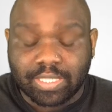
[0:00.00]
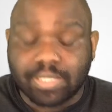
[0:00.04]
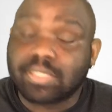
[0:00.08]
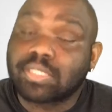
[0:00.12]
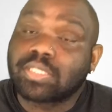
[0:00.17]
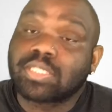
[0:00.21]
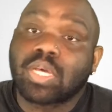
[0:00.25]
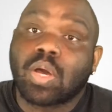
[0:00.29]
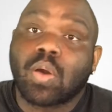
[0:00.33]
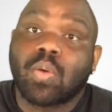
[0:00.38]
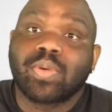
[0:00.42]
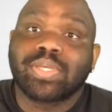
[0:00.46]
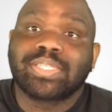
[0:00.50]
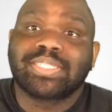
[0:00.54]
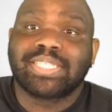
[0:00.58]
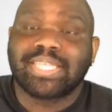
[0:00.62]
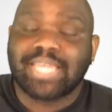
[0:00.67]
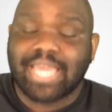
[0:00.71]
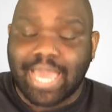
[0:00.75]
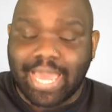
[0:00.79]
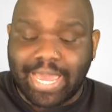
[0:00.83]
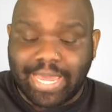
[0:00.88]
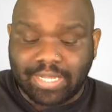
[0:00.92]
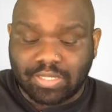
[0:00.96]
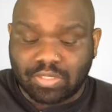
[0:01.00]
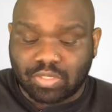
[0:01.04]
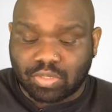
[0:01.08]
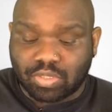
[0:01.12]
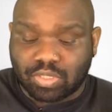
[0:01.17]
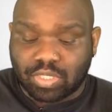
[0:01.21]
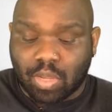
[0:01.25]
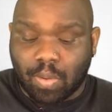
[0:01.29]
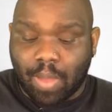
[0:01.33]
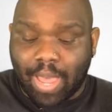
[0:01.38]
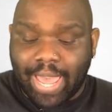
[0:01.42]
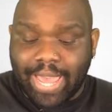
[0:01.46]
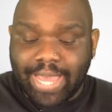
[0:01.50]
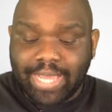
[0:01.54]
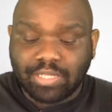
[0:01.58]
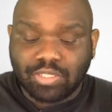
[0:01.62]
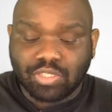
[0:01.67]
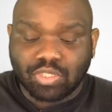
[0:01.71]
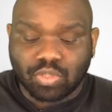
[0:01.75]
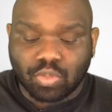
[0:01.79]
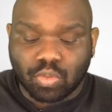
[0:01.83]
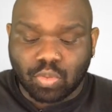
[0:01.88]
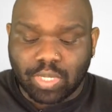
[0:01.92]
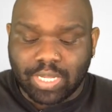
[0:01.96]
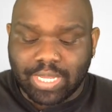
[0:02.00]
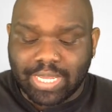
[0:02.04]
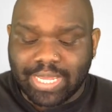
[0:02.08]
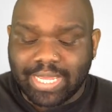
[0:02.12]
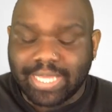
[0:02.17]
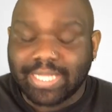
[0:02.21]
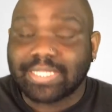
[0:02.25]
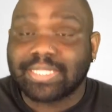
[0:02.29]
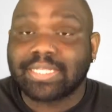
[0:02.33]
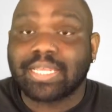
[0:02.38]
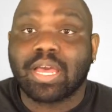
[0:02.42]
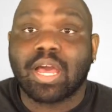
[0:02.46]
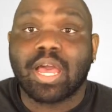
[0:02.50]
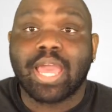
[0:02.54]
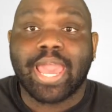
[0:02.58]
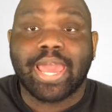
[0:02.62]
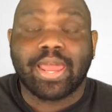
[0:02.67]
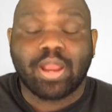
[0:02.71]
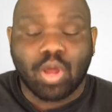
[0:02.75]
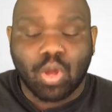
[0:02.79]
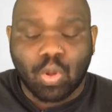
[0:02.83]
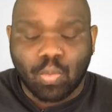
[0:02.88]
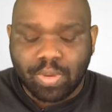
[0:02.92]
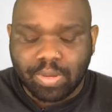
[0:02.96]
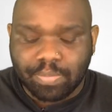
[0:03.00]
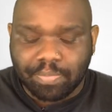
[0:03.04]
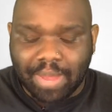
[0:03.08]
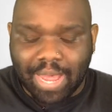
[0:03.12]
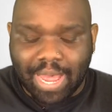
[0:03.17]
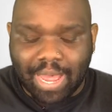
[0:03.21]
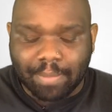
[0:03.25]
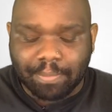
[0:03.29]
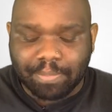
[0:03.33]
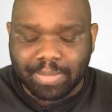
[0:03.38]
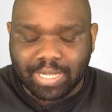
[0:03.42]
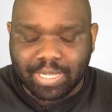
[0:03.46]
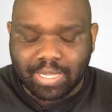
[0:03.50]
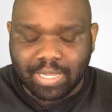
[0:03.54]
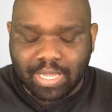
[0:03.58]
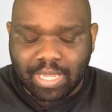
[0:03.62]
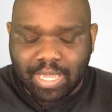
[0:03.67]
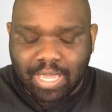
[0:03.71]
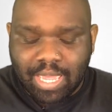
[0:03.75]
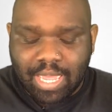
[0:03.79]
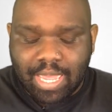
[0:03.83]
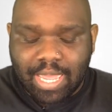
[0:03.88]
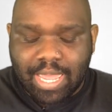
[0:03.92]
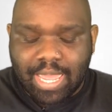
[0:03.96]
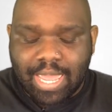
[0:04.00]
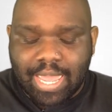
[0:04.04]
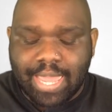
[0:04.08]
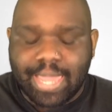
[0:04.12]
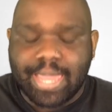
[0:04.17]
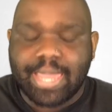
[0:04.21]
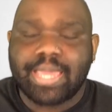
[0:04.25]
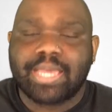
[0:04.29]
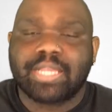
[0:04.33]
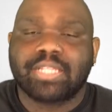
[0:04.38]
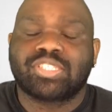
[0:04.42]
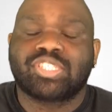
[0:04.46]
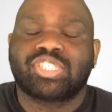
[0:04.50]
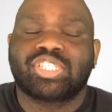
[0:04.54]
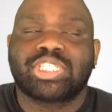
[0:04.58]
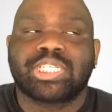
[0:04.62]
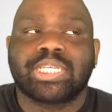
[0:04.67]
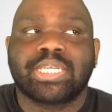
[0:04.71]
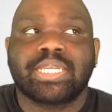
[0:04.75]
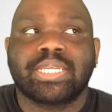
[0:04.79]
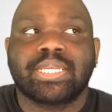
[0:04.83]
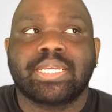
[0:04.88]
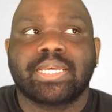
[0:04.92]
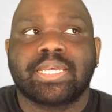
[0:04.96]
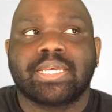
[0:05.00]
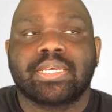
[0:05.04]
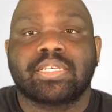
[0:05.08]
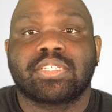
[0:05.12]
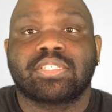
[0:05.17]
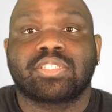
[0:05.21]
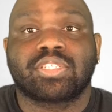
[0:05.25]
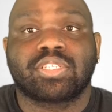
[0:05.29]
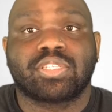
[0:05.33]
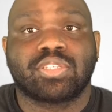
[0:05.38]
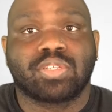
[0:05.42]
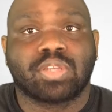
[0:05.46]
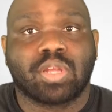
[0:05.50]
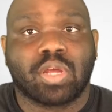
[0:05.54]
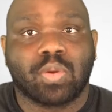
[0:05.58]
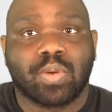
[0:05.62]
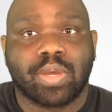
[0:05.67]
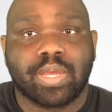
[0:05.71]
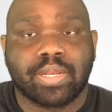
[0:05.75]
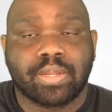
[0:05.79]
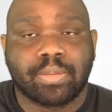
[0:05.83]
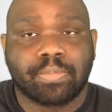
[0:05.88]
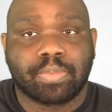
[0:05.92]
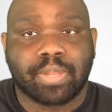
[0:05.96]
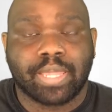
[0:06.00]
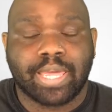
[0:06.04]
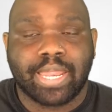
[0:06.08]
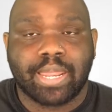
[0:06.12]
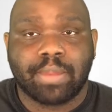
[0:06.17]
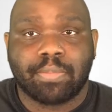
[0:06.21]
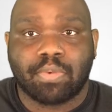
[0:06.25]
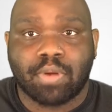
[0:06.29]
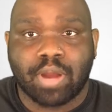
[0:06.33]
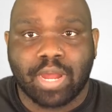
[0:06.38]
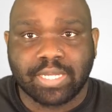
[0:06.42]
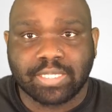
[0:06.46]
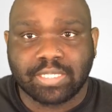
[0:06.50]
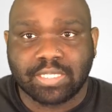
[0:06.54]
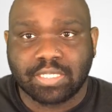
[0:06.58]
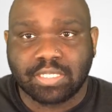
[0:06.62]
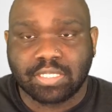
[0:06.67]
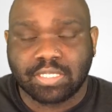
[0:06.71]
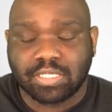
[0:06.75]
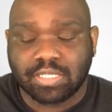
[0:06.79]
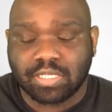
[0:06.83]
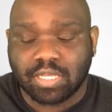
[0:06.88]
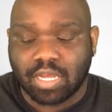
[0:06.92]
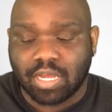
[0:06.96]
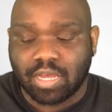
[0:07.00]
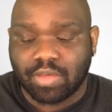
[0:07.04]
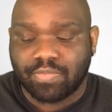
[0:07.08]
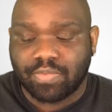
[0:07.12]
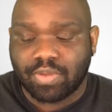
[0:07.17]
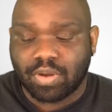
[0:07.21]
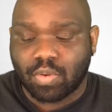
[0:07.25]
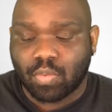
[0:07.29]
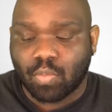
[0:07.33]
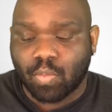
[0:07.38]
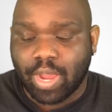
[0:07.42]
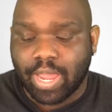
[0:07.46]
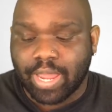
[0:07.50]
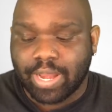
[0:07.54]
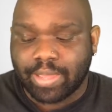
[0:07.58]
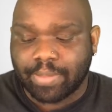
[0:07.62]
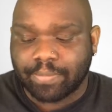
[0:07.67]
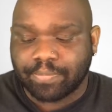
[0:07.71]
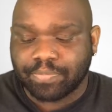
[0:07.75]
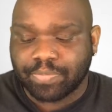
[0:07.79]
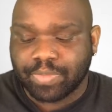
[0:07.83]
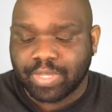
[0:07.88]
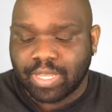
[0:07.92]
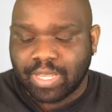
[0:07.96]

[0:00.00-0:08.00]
So we see Angel. So Angel is at home with Poppy and she is, you know, in the planning processes of their wedding.